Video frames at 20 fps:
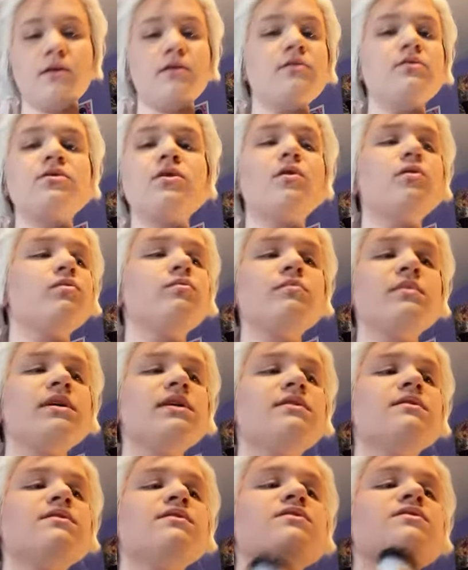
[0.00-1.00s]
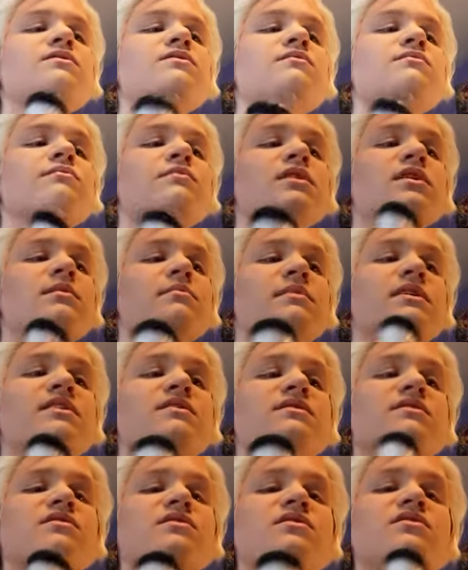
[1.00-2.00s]
don't, because it makes
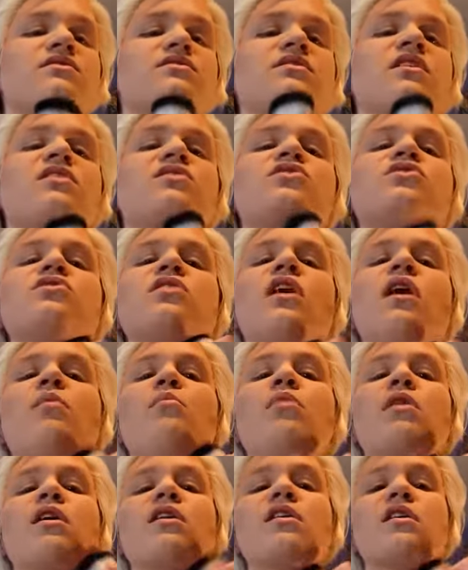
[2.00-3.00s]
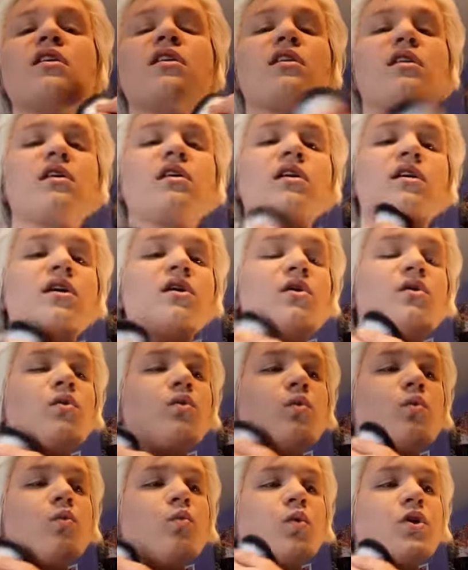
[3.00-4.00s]
it such a burden
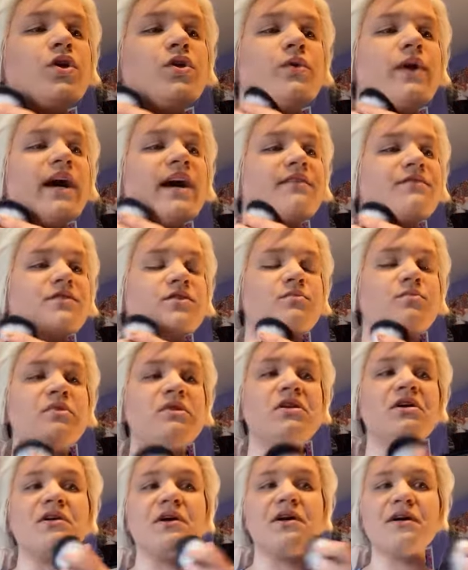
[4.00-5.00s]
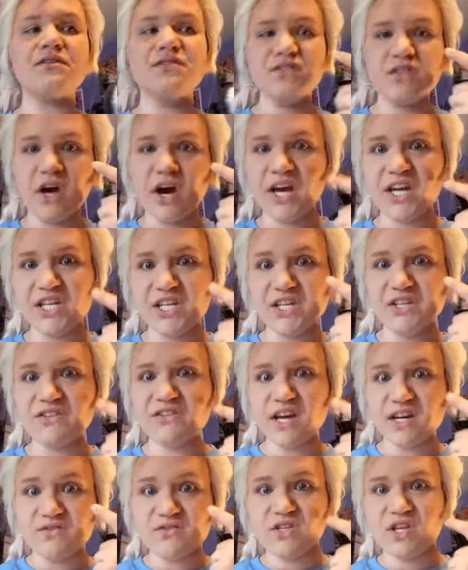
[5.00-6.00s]
when you have to pluck a tiny
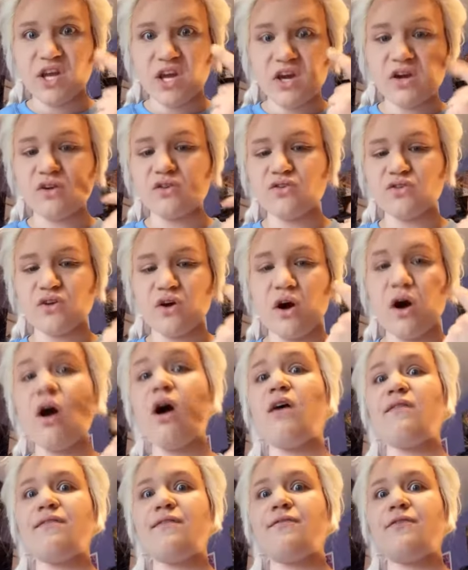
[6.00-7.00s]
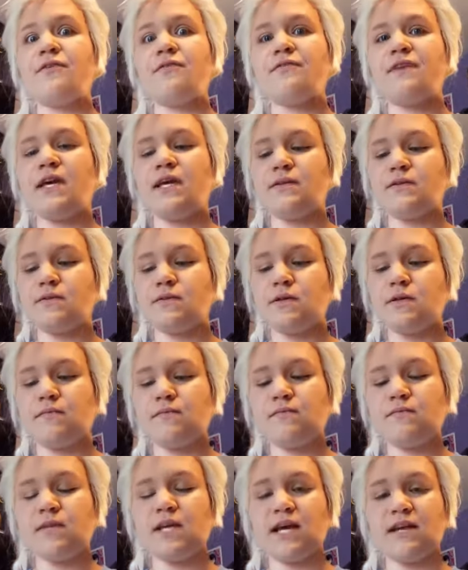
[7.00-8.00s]
1,000 hairs off of your face. It
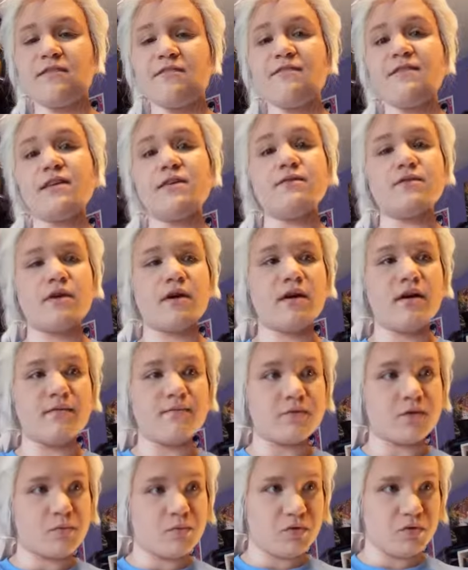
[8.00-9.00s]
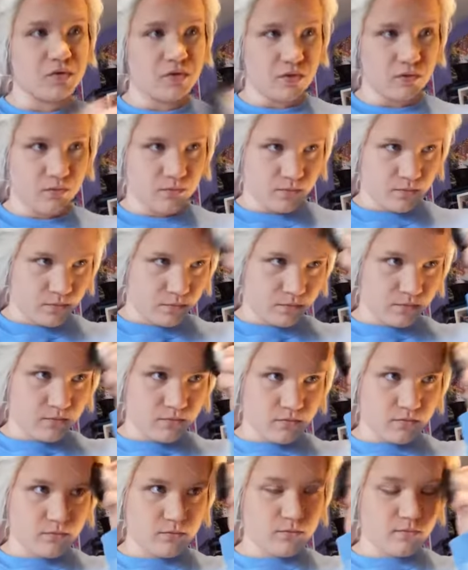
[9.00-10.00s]
kind of feels uncomfortable too.
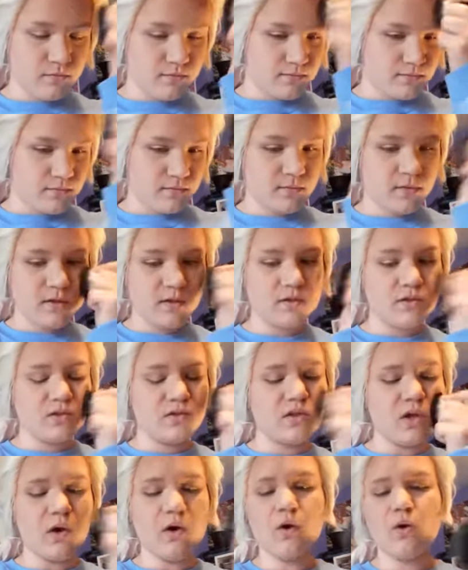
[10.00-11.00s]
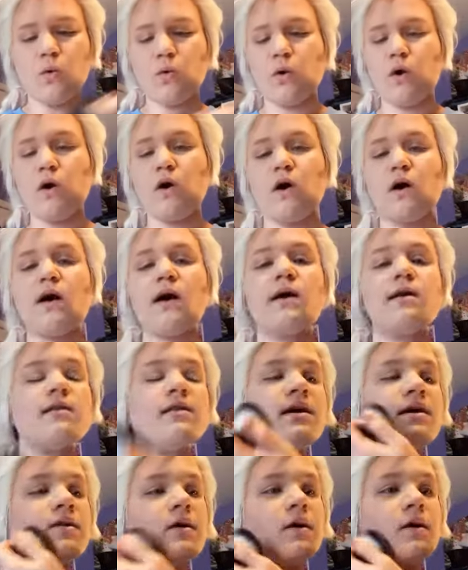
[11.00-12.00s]
So, got
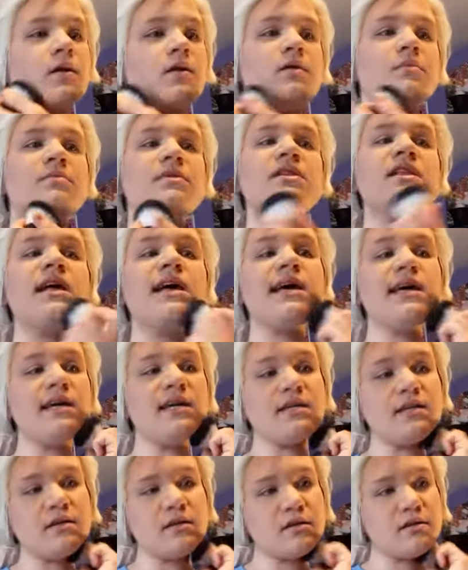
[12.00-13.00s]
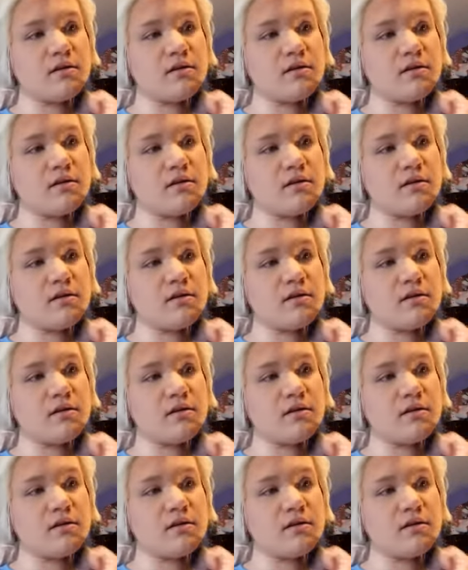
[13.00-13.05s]
that all applied.